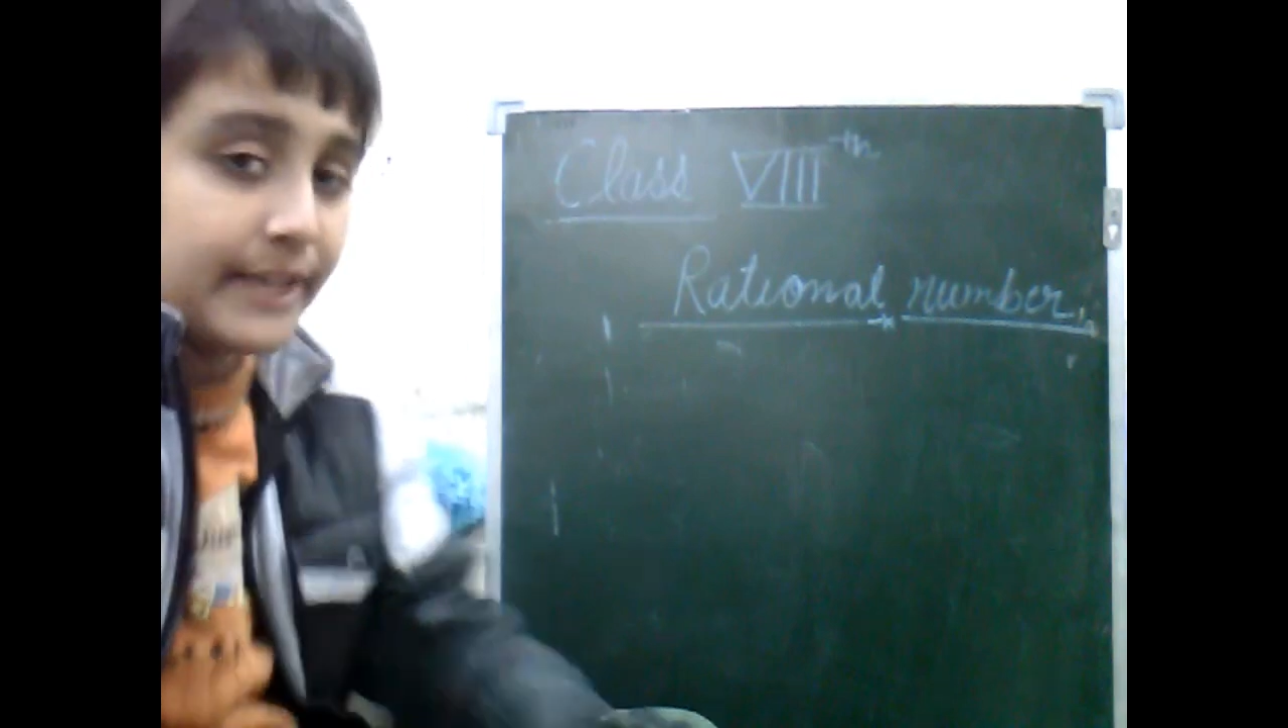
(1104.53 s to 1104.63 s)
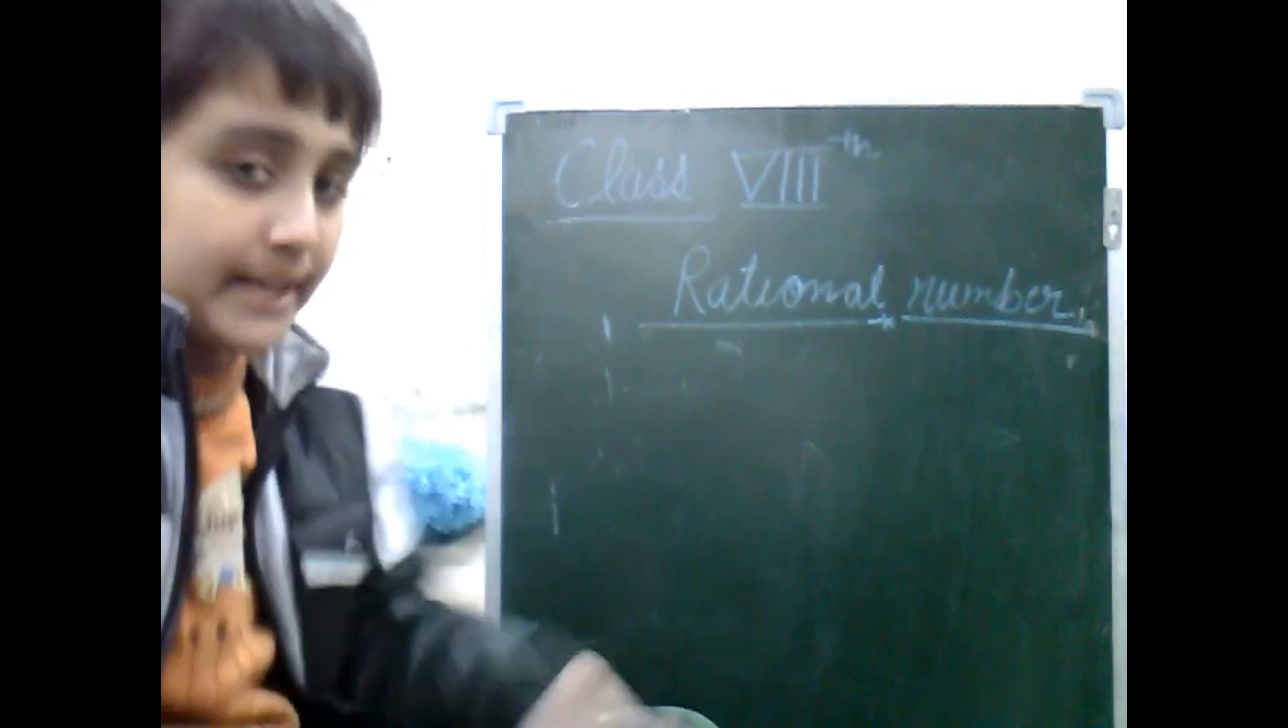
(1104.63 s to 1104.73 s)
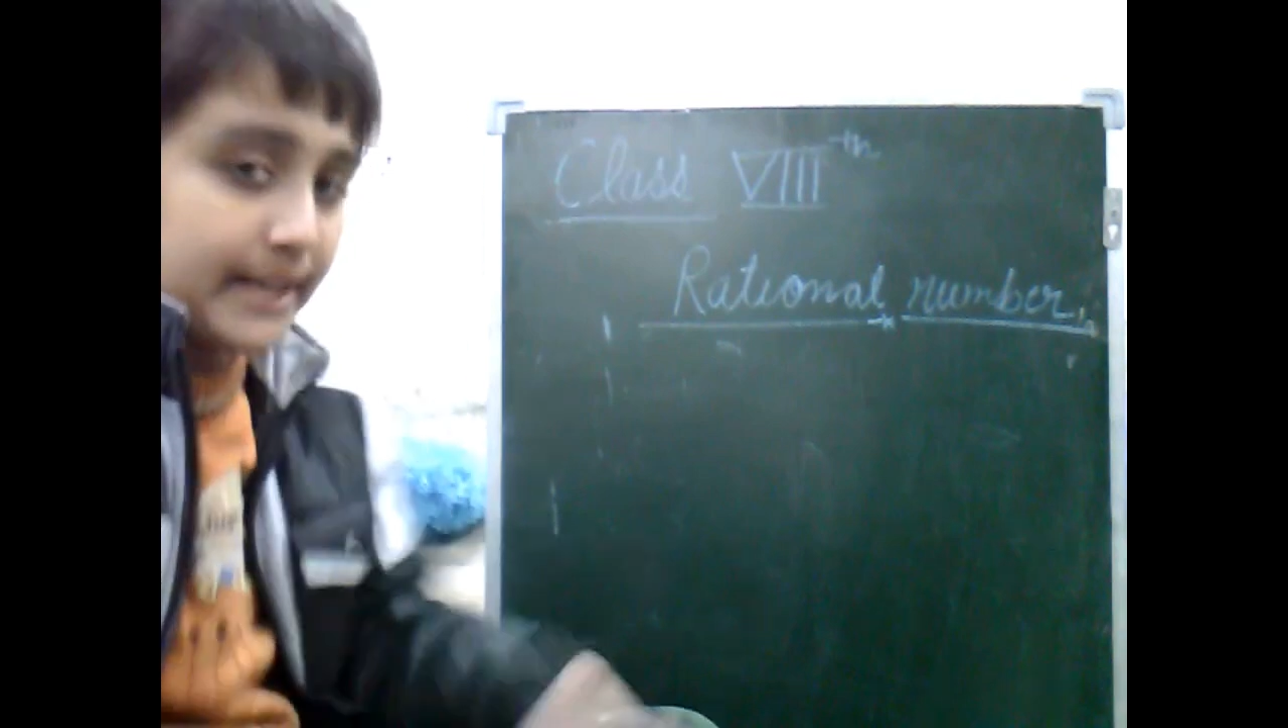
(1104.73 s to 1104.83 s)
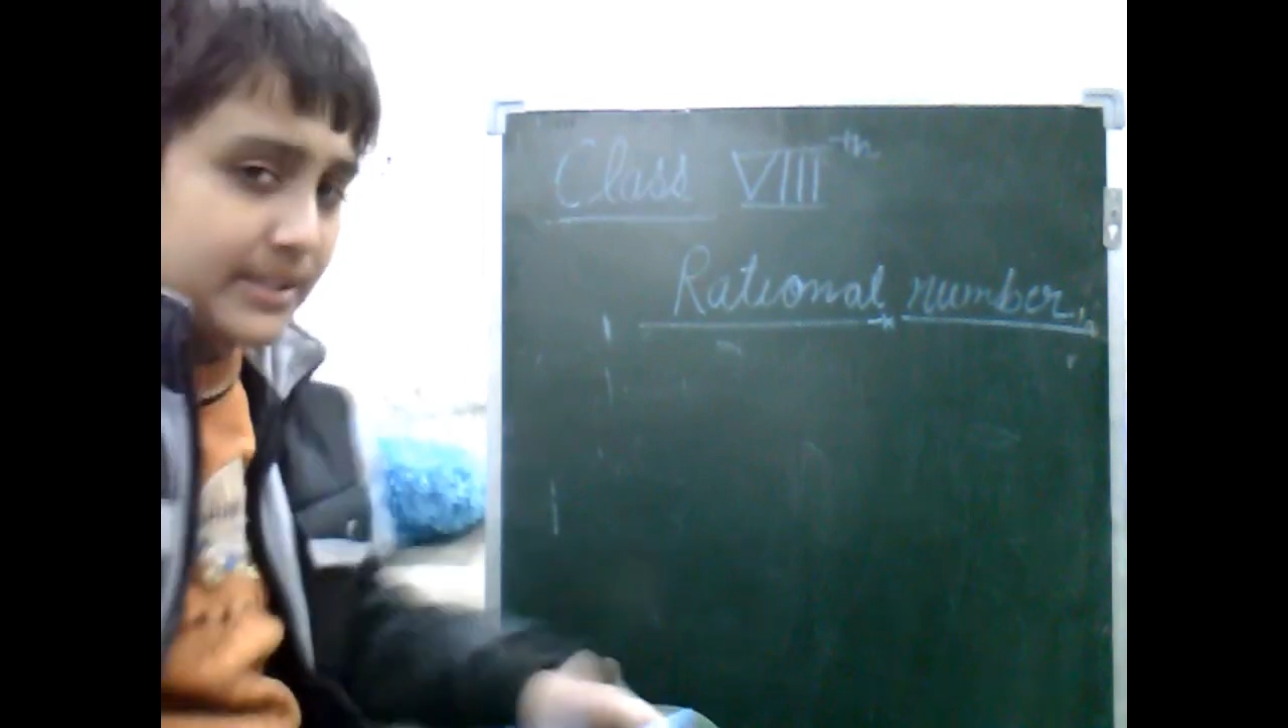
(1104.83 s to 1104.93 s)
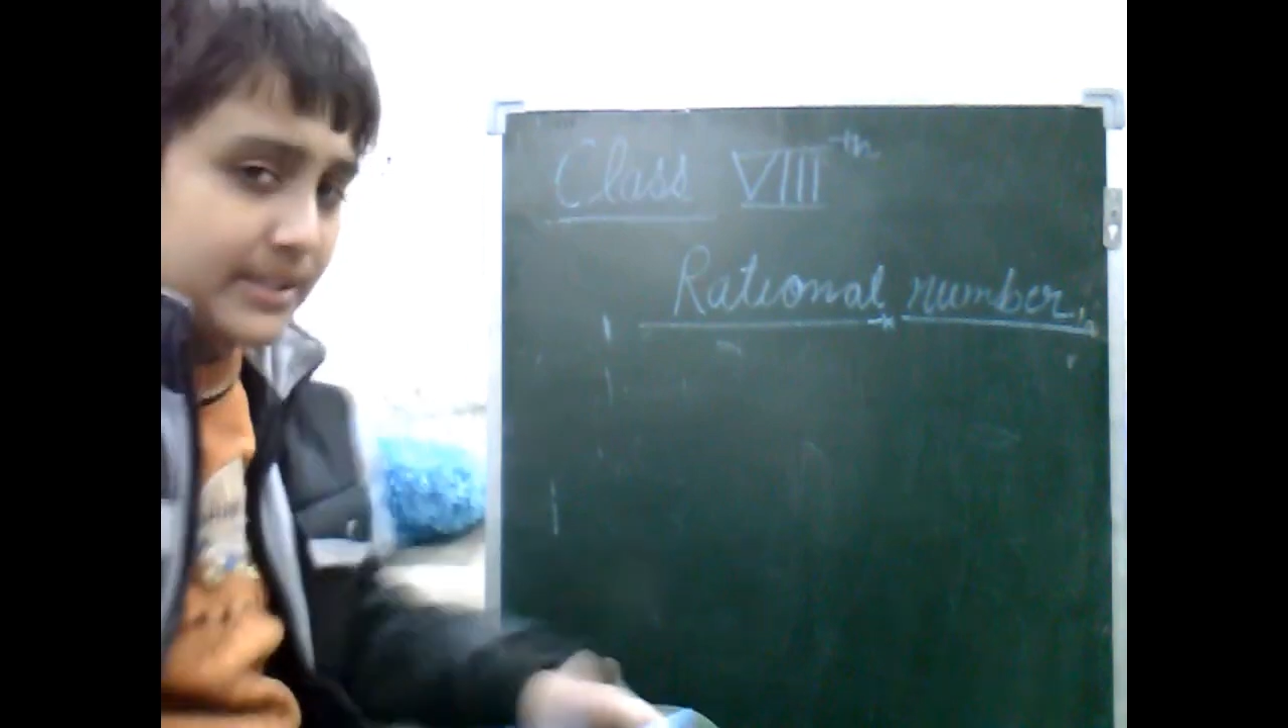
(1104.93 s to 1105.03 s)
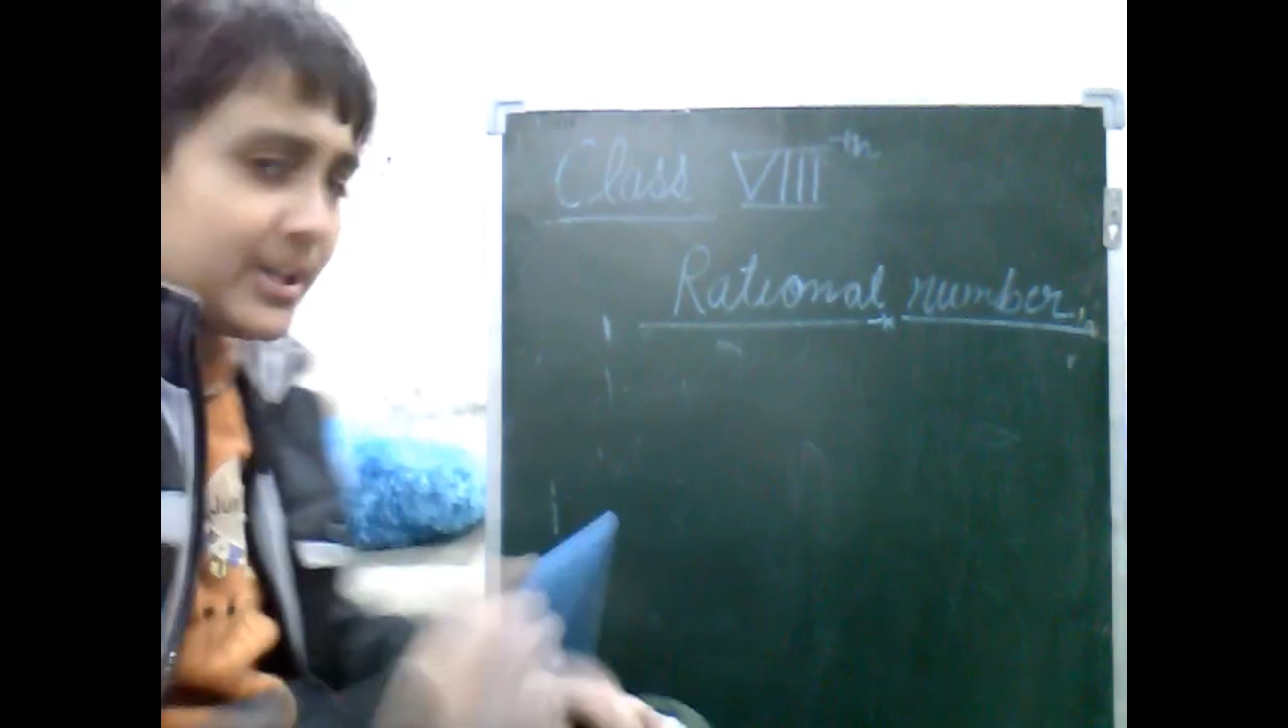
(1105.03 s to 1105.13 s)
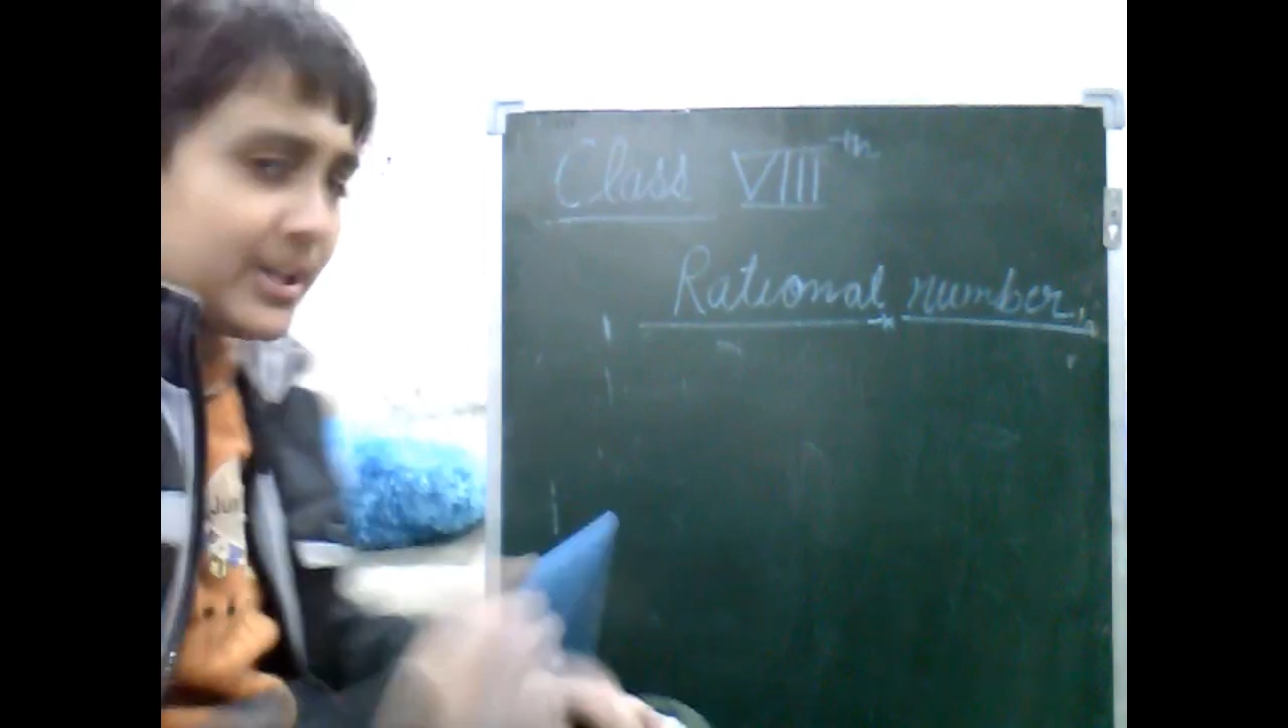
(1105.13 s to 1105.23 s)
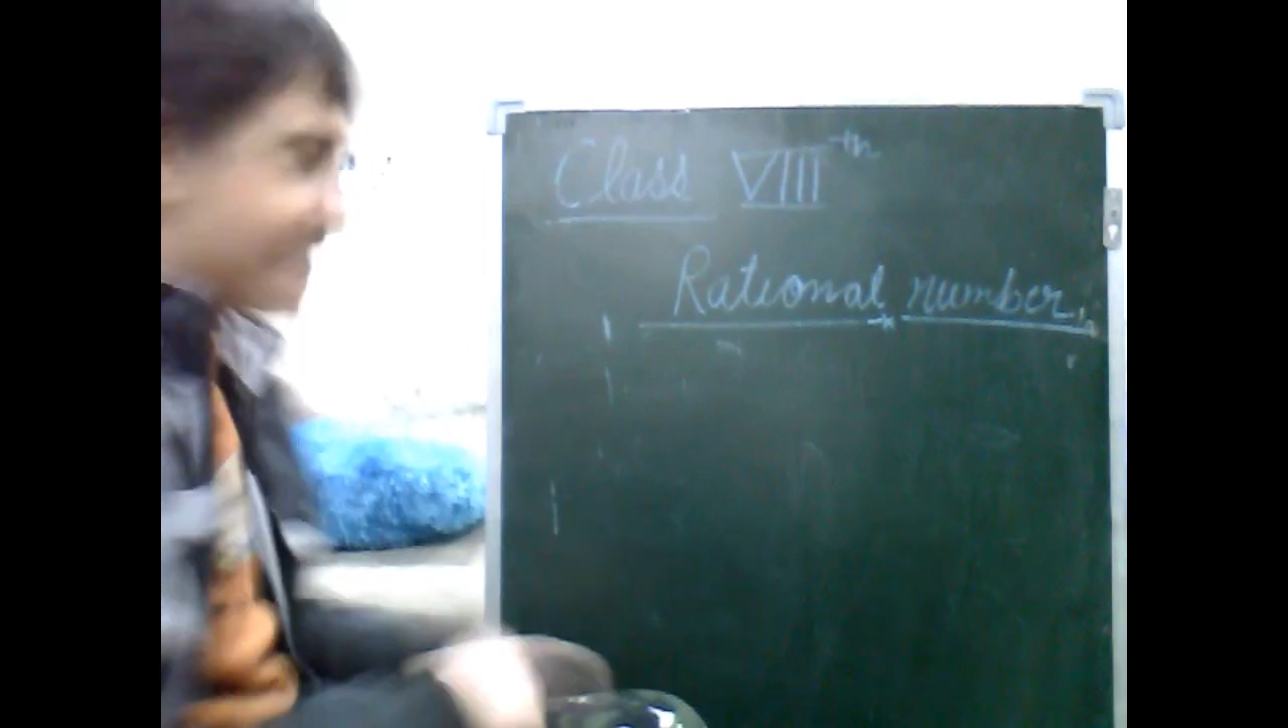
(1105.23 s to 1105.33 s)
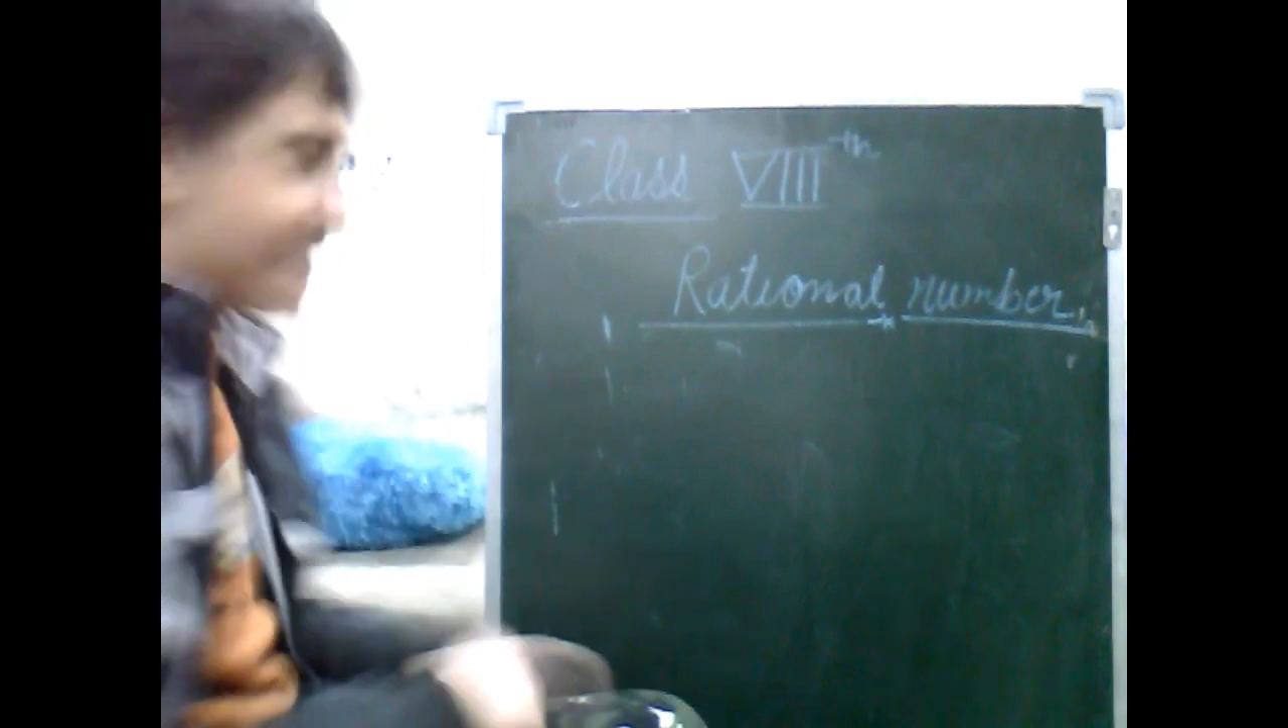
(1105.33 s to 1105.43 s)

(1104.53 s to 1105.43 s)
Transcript: So let's try